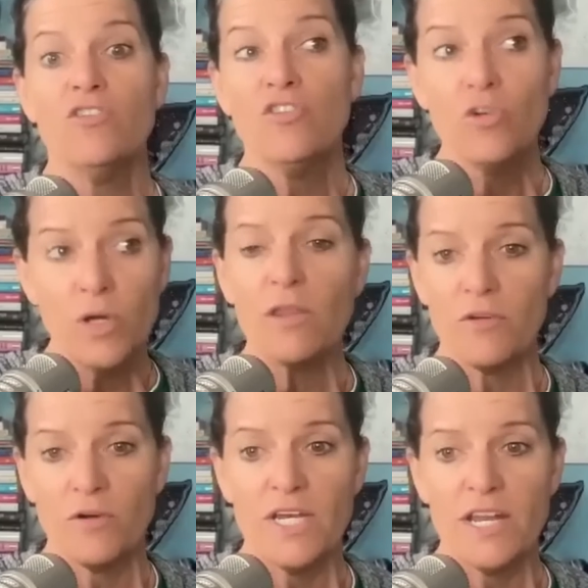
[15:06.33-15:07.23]
doing the
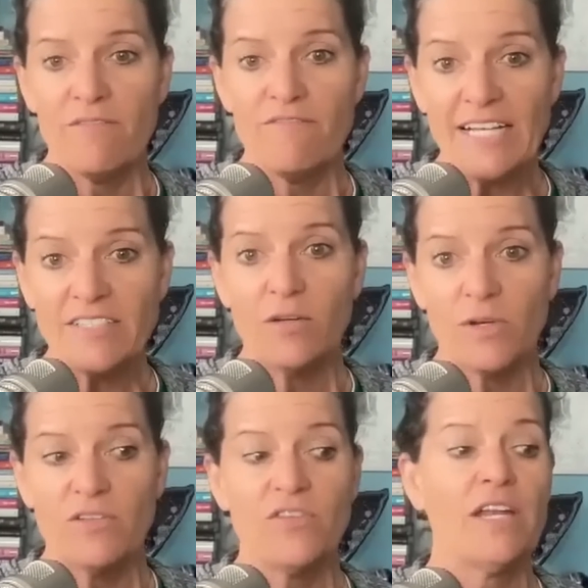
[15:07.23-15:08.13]
30 day fasting
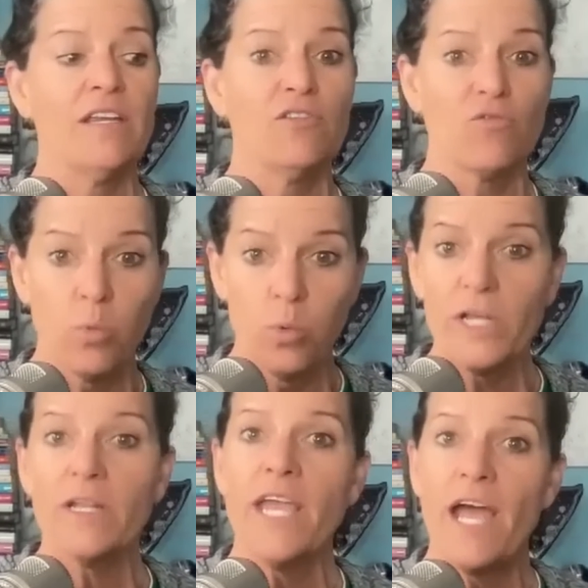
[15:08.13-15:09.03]
reset is
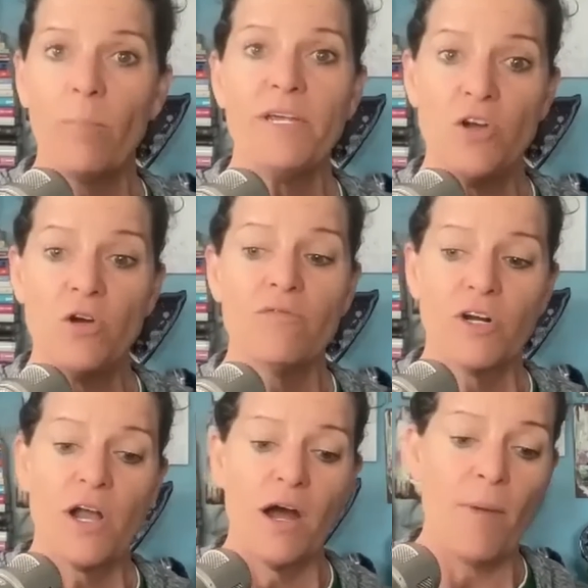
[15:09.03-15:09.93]
really helping to
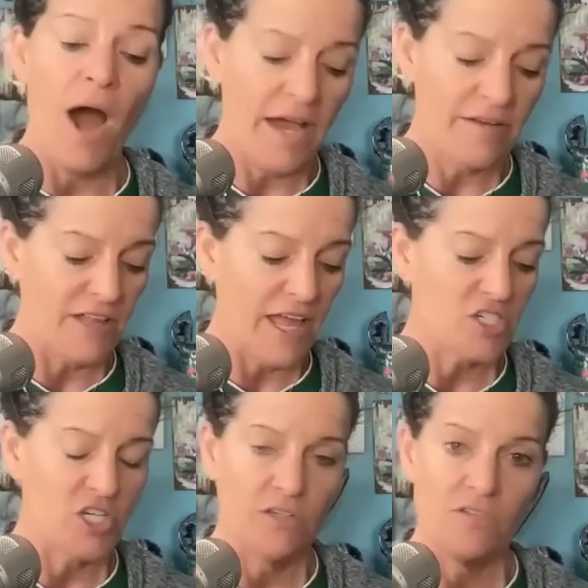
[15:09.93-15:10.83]
overcome hot
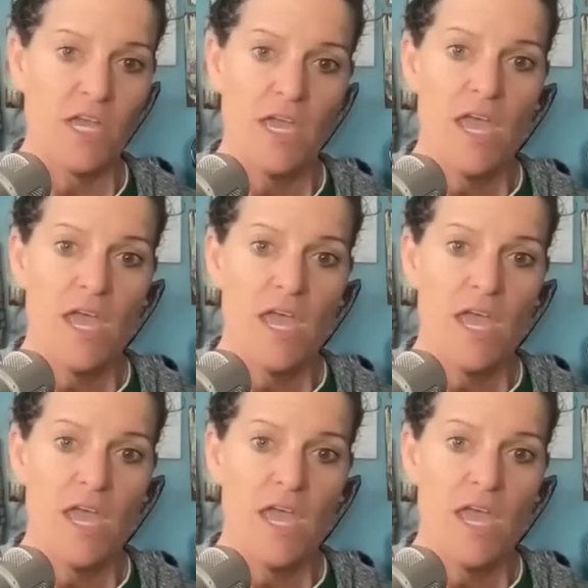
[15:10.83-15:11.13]
flashes